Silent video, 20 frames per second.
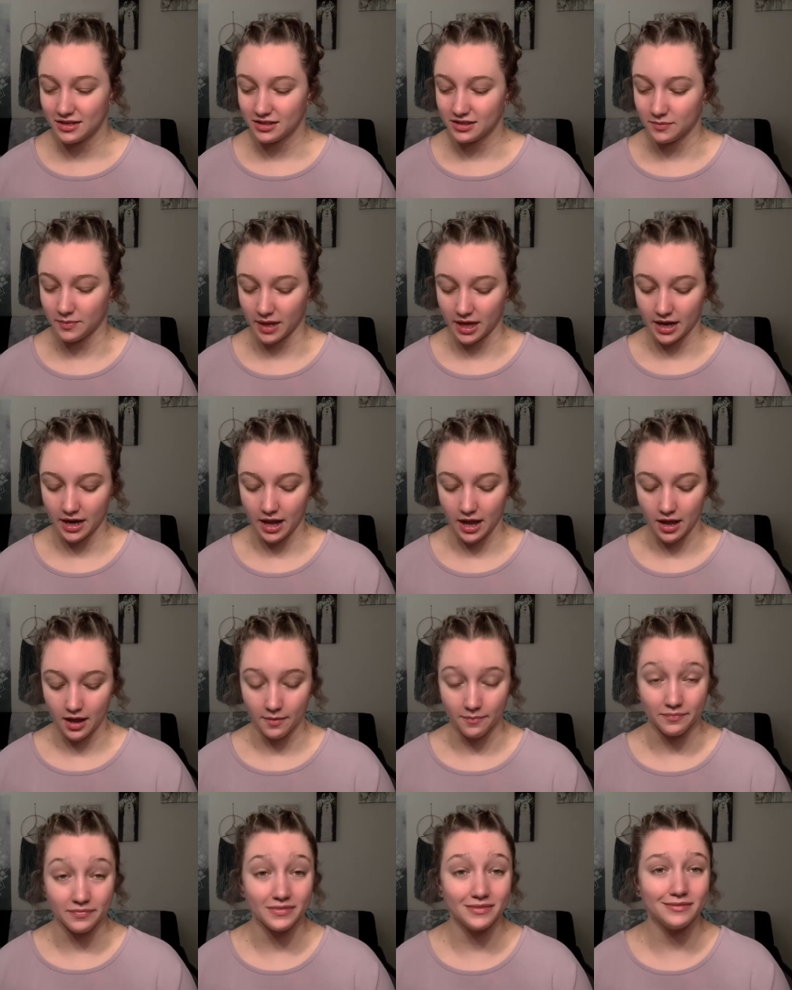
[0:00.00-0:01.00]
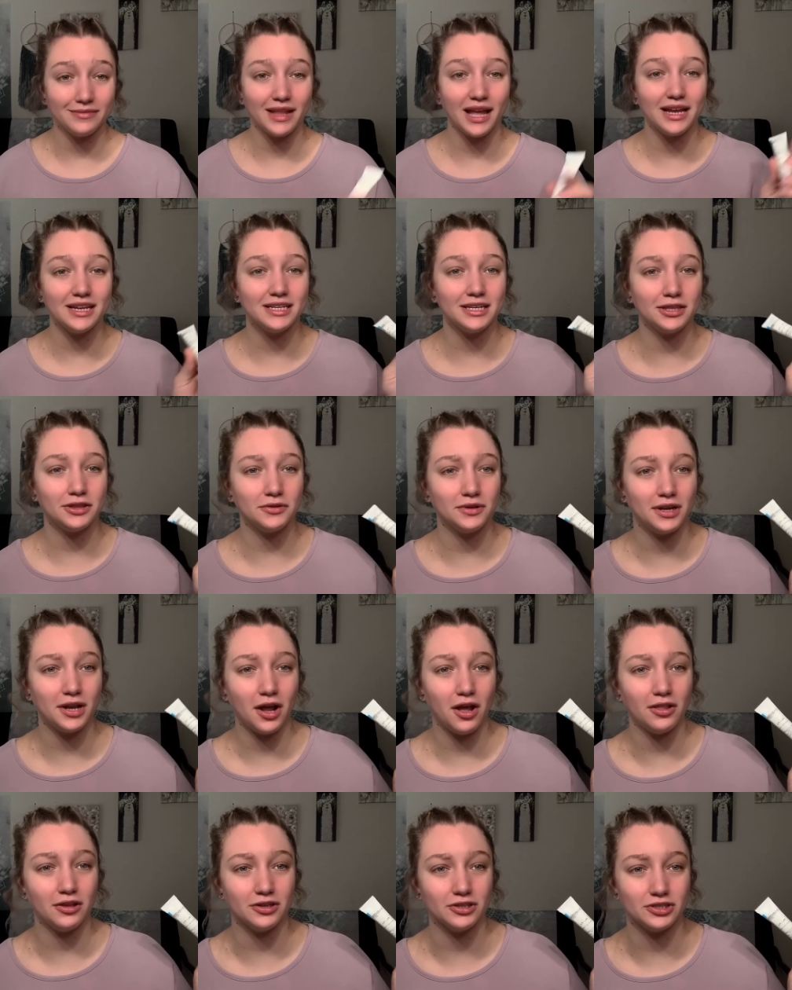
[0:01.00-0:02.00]
But
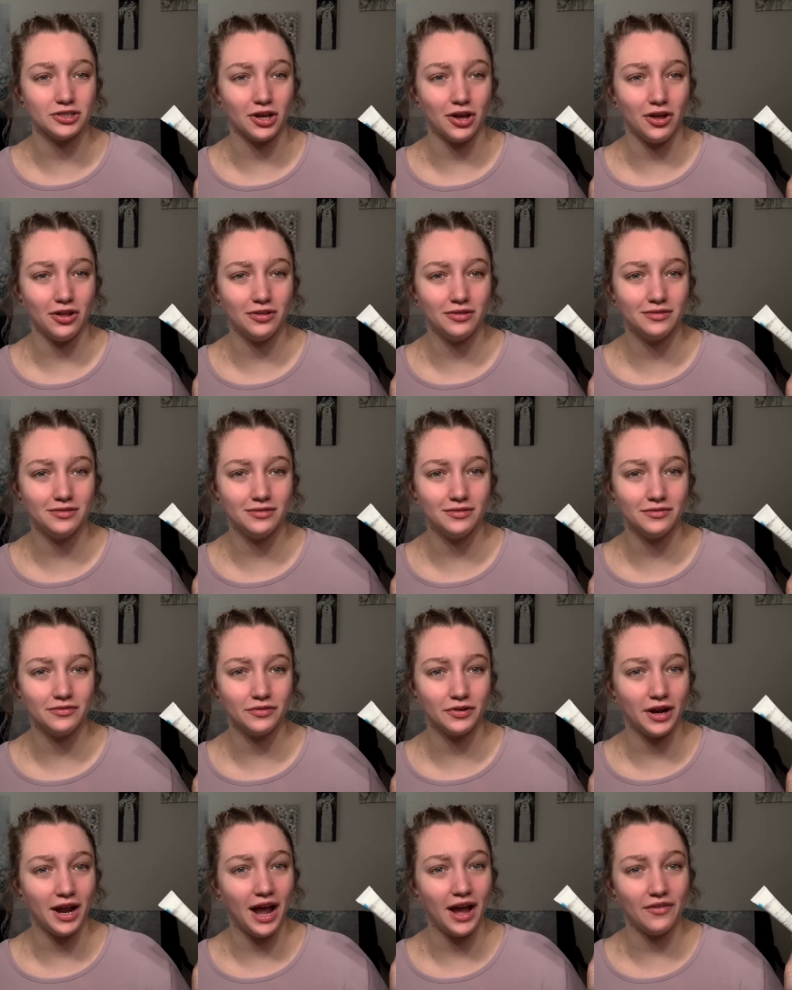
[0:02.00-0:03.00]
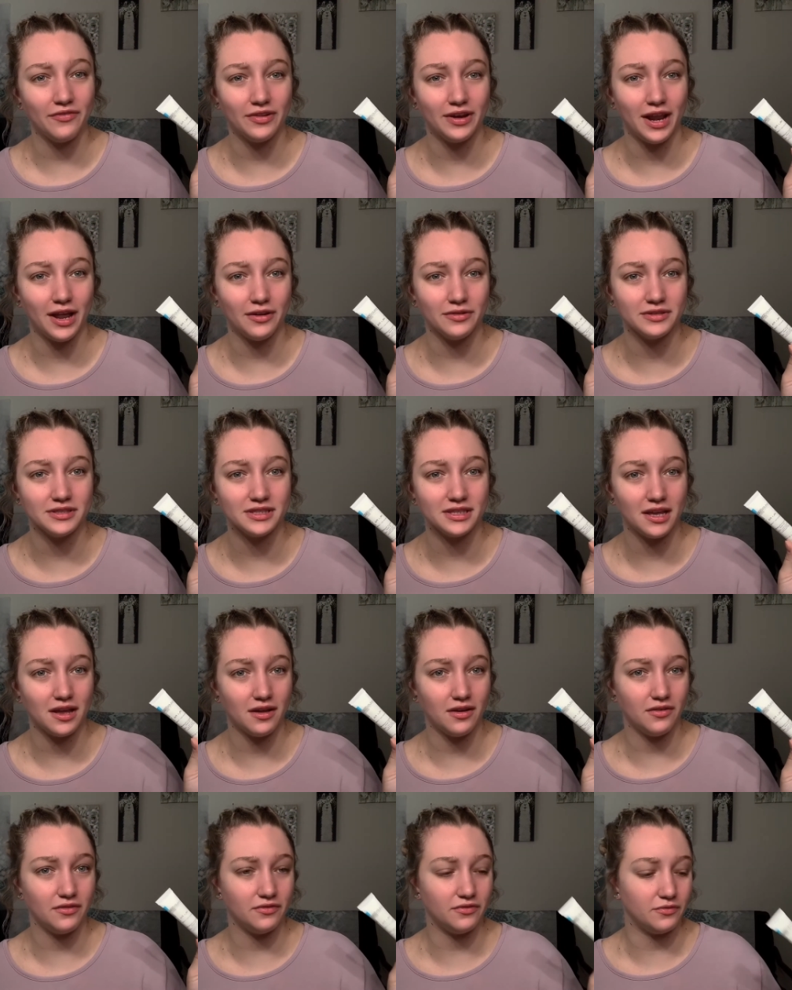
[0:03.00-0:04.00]
$93, y'all, for half an ounce
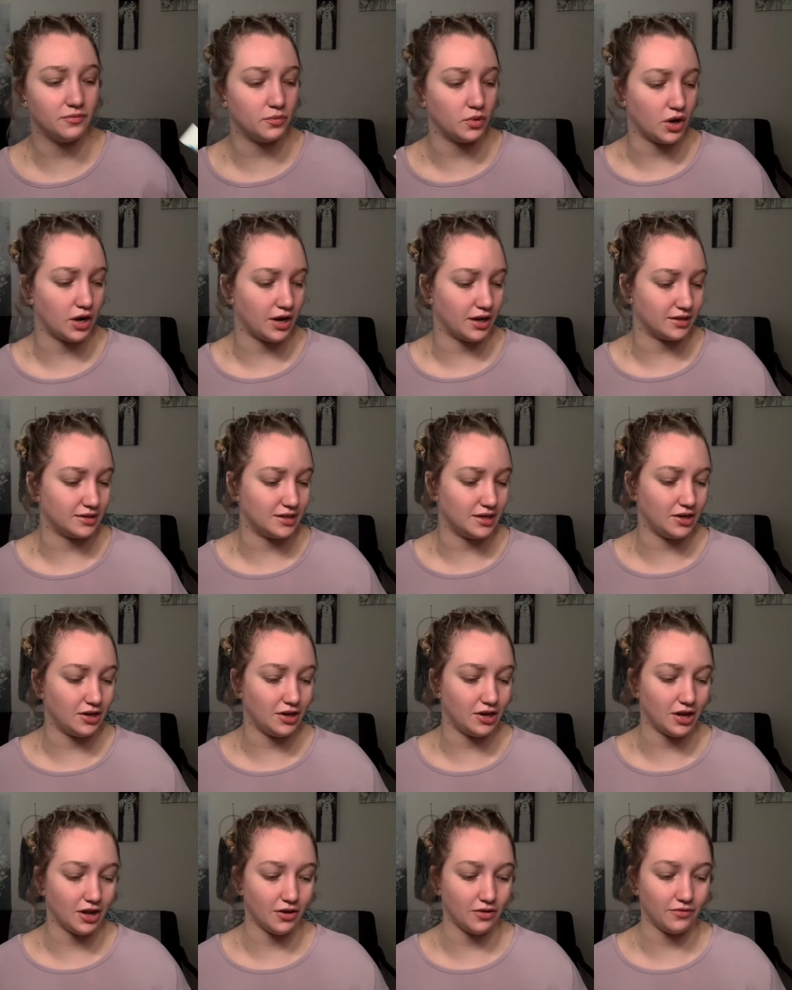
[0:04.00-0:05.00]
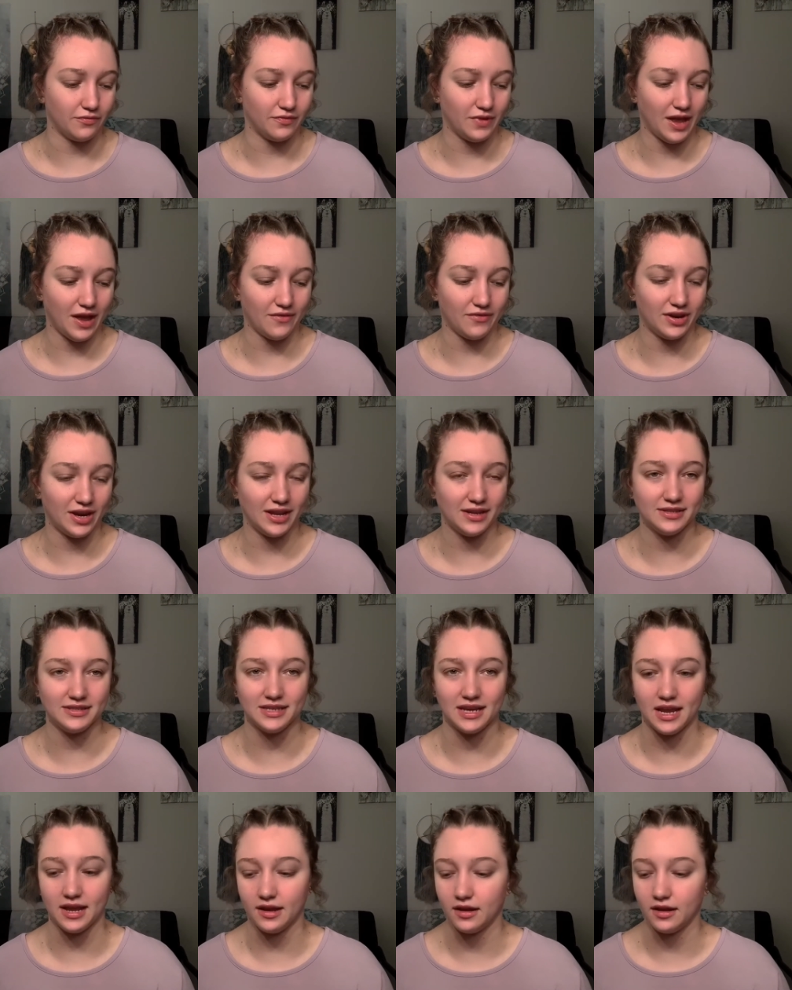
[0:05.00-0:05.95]
of product. Here you go. Have a nice day.